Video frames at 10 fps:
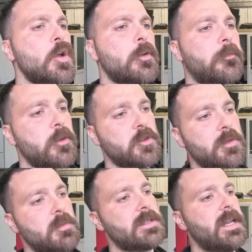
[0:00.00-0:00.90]
First
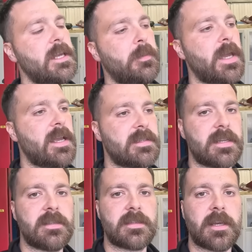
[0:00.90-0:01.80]
one was an ABS
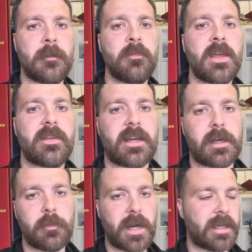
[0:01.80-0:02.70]
sensor, that
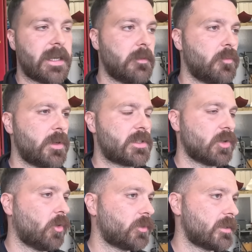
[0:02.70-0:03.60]
come back in, we
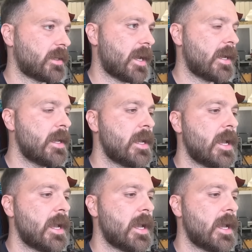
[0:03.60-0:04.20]
sorted that.